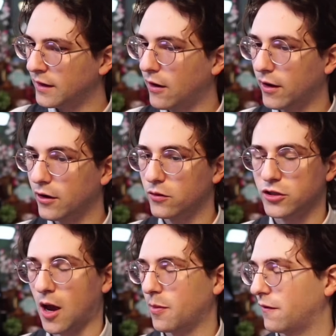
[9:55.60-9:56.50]
Now I know
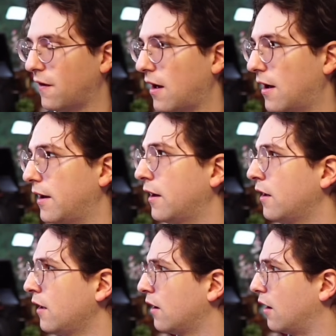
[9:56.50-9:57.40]
Shopify,
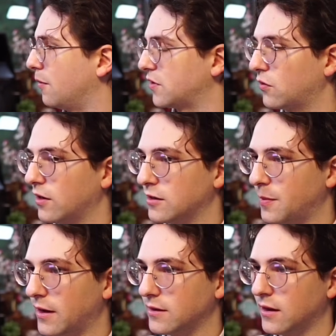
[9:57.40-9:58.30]
um,
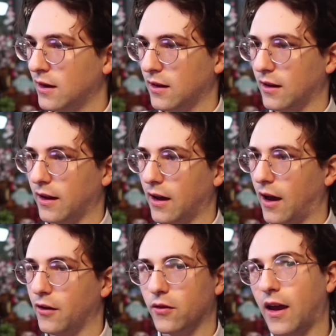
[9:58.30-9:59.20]
Squarespace, like
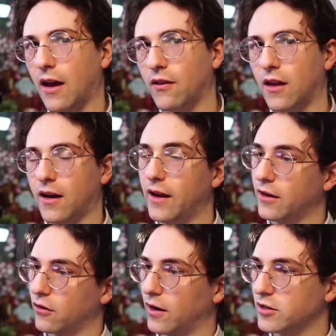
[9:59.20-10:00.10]
I know they have a lot of
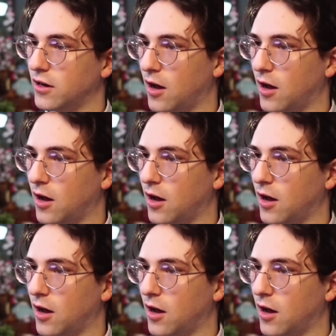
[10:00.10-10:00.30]
integration